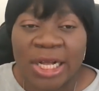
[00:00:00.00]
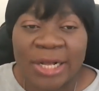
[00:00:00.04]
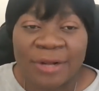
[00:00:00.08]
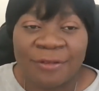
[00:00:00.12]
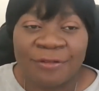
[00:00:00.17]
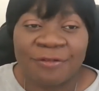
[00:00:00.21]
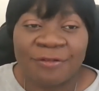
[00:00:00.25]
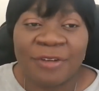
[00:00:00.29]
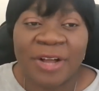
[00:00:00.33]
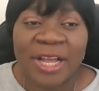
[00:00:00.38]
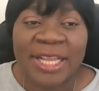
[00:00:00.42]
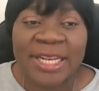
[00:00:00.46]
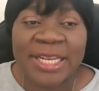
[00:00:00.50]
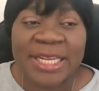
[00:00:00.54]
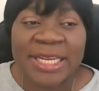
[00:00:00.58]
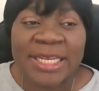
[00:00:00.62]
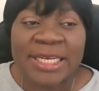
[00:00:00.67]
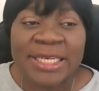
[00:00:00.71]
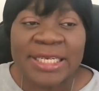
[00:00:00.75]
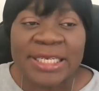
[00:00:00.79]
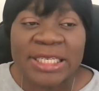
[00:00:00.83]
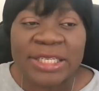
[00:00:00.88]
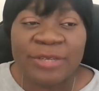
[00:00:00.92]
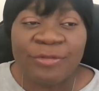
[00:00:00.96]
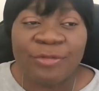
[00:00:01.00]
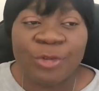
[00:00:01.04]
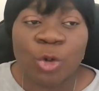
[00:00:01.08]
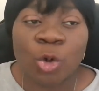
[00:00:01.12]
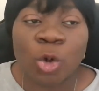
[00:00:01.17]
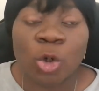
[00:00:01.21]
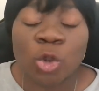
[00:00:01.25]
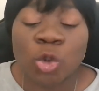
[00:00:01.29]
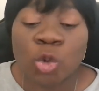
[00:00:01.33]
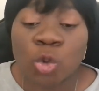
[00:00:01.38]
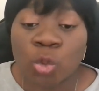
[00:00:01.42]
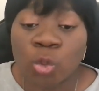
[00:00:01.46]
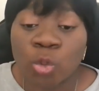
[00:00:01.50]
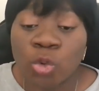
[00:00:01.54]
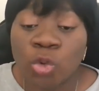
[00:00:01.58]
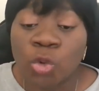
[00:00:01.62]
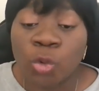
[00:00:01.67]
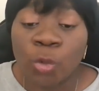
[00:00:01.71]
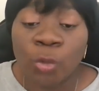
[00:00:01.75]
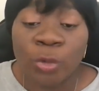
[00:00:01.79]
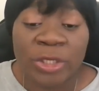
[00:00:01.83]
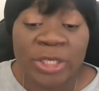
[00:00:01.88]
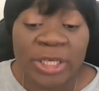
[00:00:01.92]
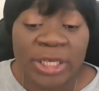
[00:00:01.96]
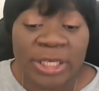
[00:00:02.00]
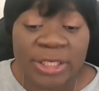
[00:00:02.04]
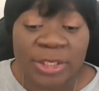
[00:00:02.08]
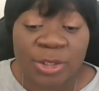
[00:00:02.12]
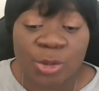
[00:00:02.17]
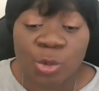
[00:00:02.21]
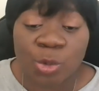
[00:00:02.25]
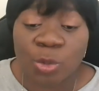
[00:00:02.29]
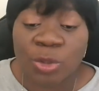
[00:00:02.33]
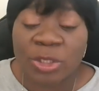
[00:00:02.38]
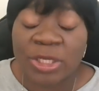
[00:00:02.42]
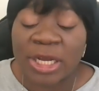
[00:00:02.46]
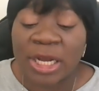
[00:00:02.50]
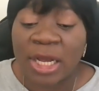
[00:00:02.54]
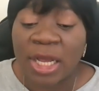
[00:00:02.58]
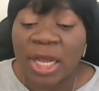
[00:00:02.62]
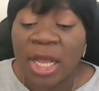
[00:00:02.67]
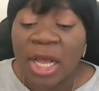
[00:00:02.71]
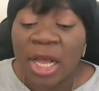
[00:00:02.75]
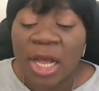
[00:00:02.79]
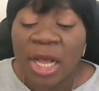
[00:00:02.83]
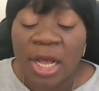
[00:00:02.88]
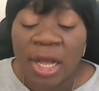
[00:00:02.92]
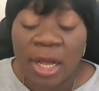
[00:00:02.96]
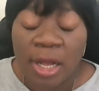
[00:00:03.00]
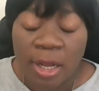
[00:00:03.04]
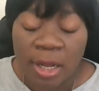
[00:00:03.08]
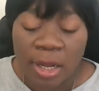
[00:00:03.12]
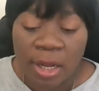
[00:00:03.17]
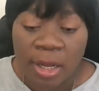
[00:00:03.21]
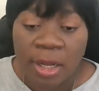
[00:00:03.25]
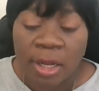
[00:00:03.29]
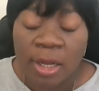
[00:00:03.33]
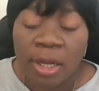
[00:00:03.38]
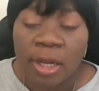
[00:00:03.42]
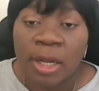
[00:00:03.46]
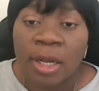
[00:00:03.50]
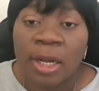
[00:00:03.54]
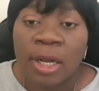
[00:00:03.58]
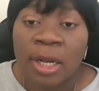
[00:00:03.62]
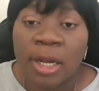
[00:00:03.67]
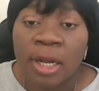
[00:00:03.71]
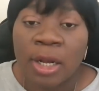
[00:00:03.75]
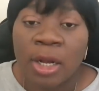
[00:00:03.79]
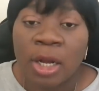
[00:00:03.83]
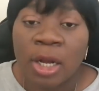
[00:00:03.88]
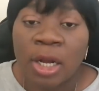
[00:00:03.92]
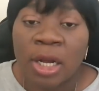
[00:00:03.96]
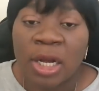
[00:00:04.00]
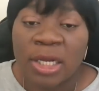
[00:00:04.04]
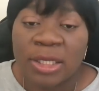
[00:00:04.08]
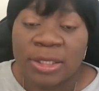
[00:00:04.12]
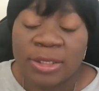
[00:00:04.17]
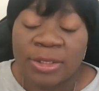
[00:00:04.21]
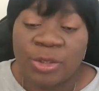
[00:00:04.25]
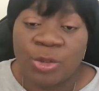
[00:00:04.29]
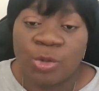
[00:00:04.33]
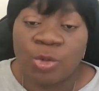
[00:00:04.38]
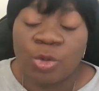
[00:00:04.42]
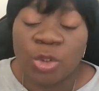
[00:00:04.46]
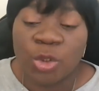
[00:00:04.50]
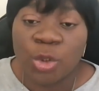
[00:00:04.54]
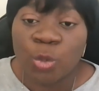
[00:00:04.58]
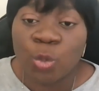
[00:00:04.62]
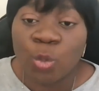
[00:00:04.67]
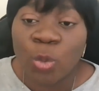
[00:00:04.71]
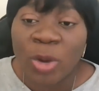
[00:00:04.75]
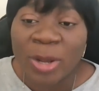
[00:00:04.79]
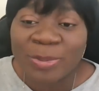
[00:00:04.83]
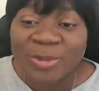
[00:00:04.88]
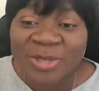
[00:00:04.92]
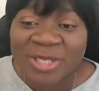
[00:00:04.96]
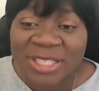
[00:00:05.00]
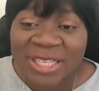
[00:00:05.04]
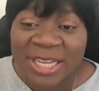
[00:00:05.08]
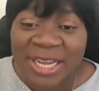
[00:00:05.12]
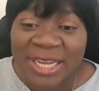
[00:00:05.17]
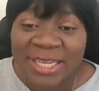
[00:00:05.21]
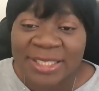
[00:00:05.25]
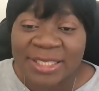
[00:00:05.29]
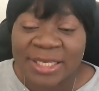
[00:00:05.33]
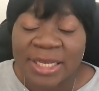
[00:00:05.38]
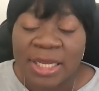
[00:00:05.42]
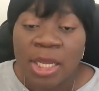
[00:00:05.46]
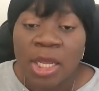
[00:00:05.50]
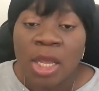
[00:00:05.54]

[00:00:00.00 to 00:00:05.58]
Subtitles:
finding it difficult to donate through their to the website,